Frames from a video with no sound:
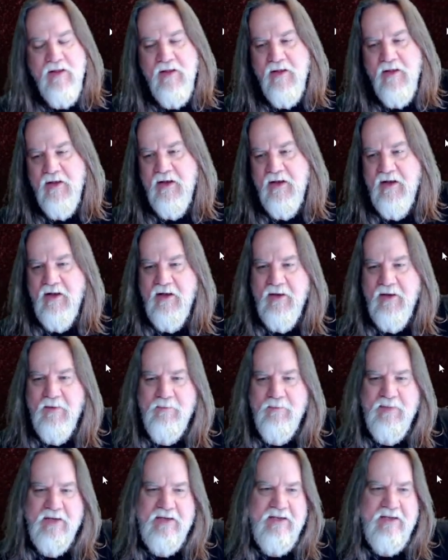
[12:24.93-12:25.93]

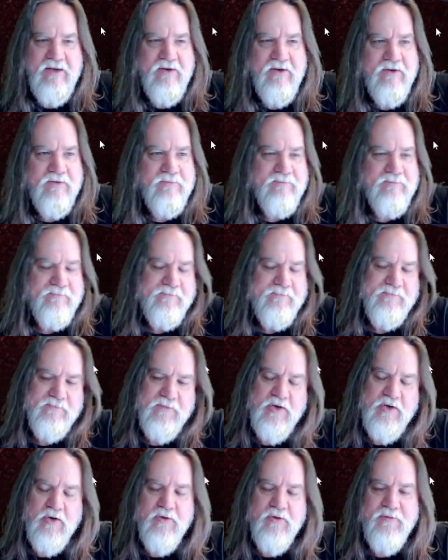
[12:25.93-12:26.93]
But, you know,
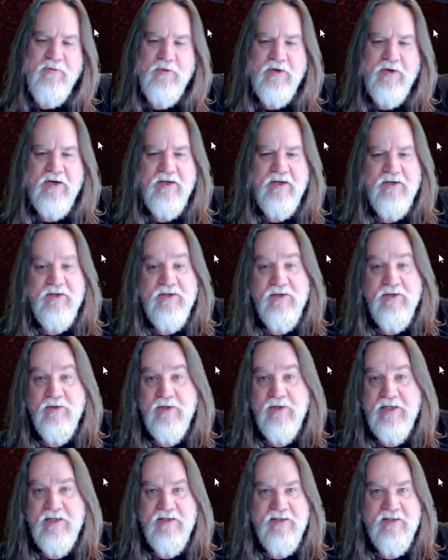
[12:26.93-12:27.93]
go for it, do
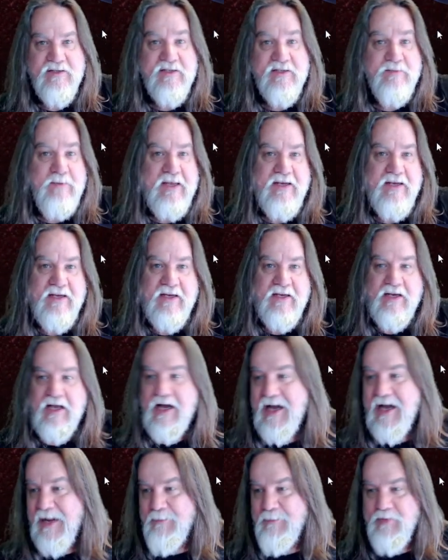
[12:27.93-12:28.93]
it, spend it.
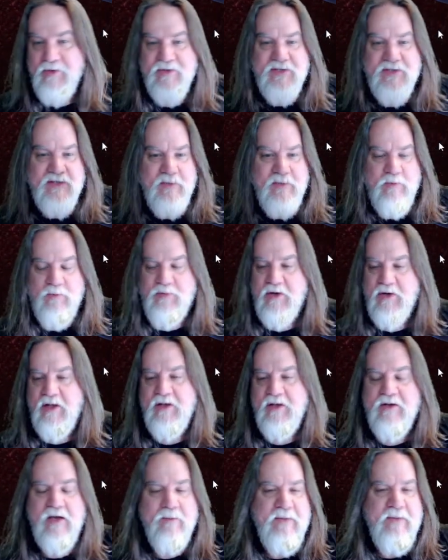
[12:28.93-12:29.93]
I personally will
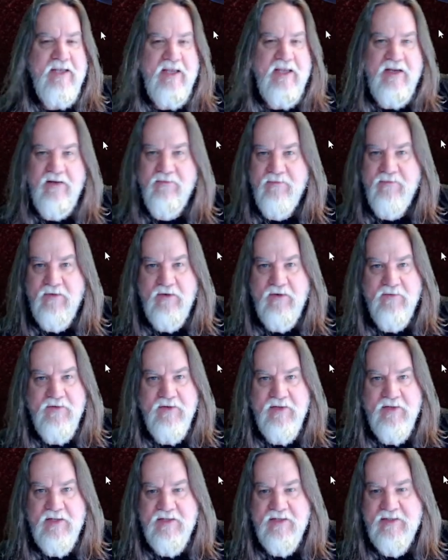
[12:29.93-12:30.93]
probably not be getting involved
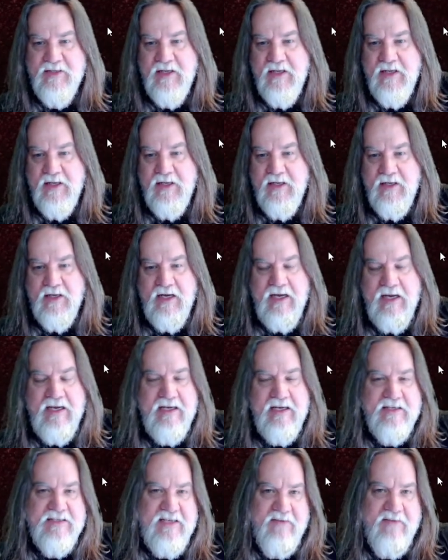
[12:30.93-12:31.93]
in this. I
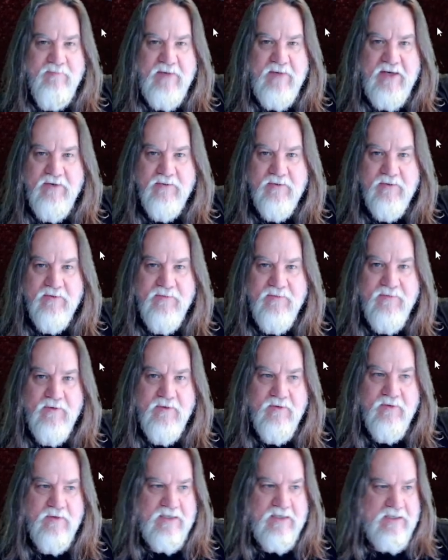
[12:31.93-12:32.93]
got to save my gold
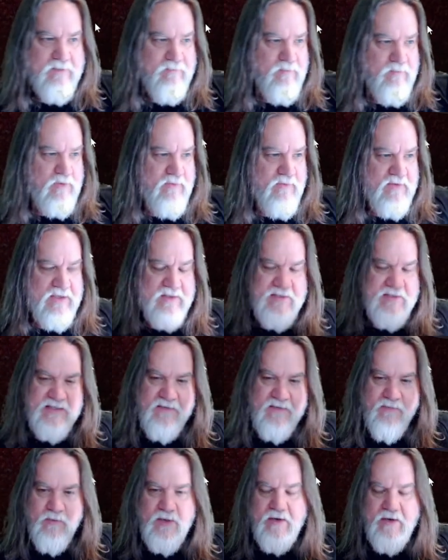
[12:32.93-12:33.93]
for moving
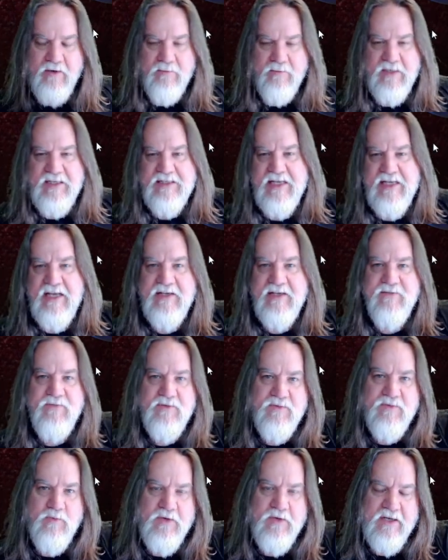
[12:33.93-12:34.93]
stuff around on my tanks
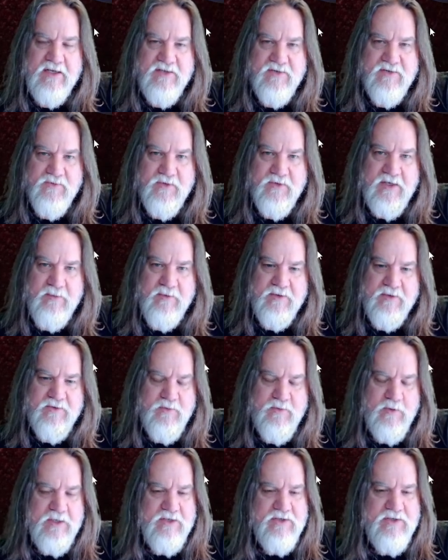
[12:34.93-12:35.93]
for when I stream on
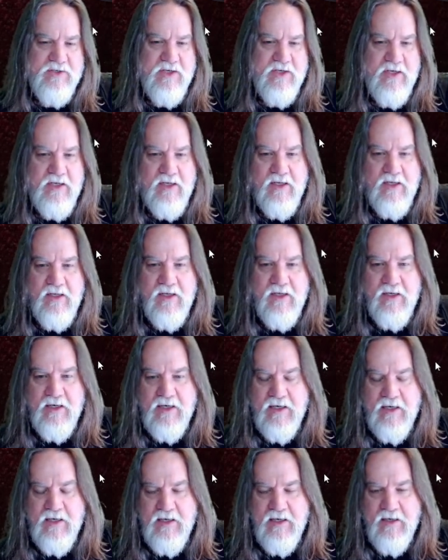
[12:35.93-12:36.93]
Twitch
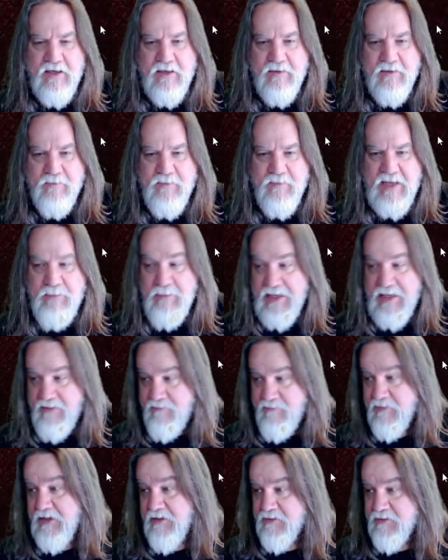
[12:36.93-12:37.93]
and make
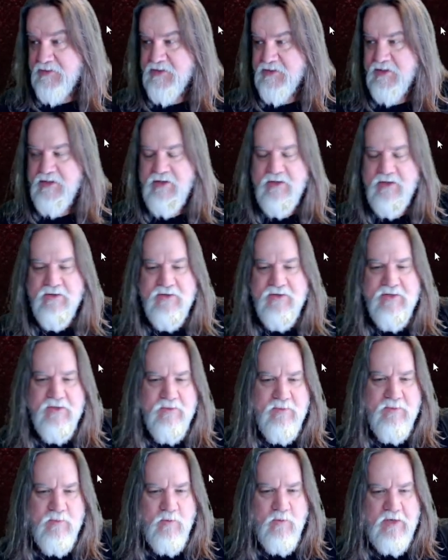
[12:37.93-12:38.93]
videos on
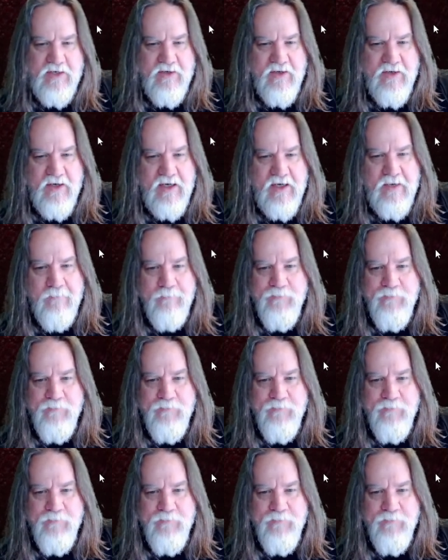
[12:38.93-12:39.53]
YouTube and whatnot.